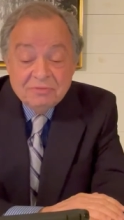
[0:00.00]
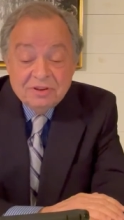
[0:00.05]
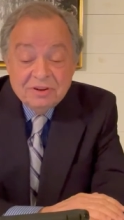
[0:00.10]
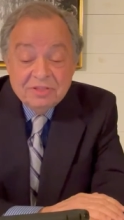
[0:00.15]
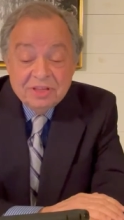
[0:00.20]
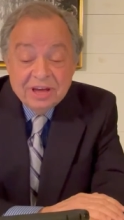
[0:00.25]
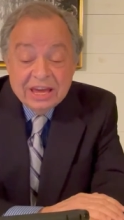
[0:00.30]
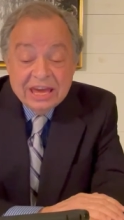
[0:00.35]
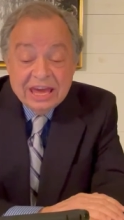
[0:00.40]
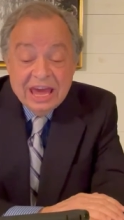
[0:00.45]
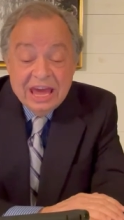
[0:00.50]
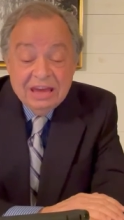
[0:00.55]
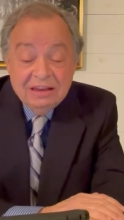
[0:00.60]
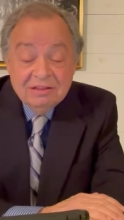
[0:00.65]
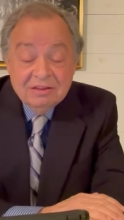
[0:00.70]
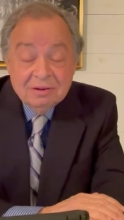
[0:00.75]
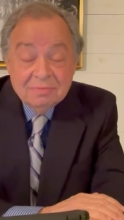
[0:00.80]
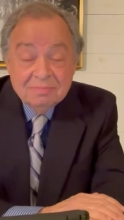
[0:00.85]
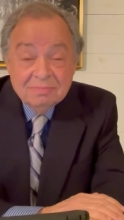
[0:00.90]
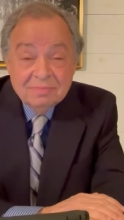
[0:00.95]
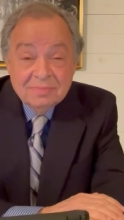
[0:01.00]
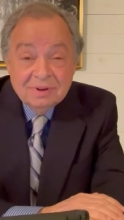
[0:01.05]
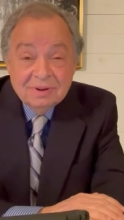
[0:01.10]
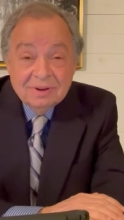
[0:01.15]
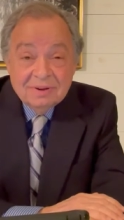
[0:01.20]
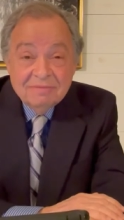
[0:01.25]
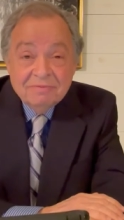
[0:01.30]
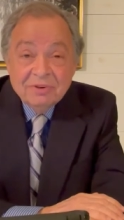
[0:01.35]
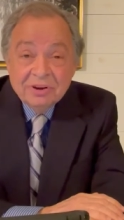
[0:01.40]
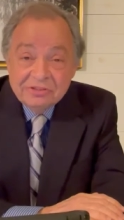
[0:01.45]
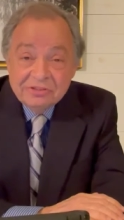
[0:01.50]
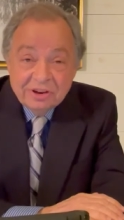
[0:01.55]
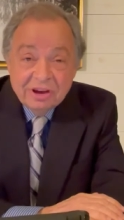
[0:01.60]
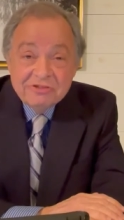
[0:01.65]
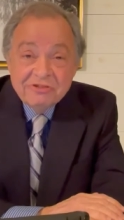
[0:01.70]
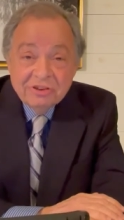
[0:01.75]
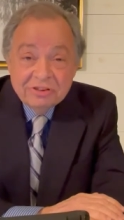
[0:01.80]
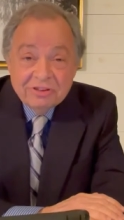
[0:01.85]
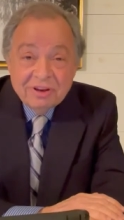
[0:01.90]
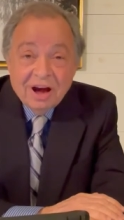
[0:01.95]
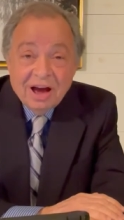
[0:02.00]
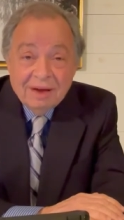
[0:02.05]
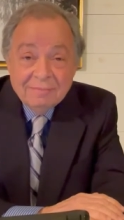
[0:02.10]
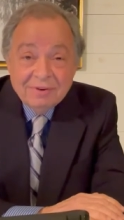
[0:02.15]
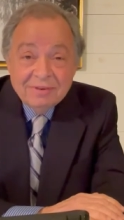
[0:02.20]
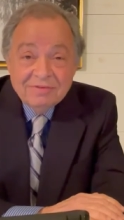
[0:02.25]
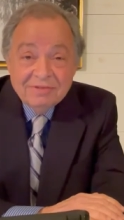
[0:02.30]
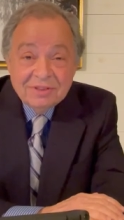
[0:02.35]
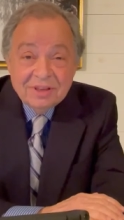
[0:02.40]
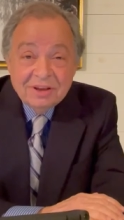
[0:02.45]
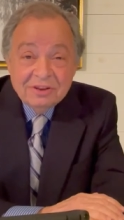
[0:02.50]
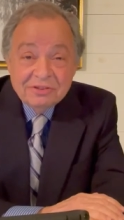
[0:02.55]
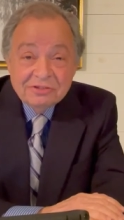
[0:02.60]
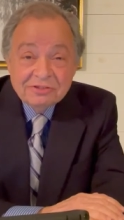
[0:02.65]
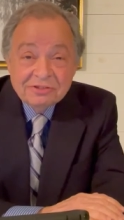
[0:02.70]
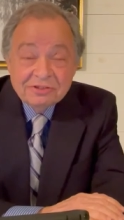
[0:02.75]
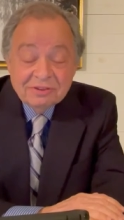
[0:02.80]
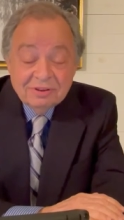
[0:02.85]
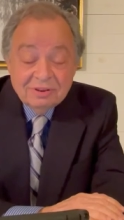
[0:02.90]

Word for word: to the kingdom for such a time as this.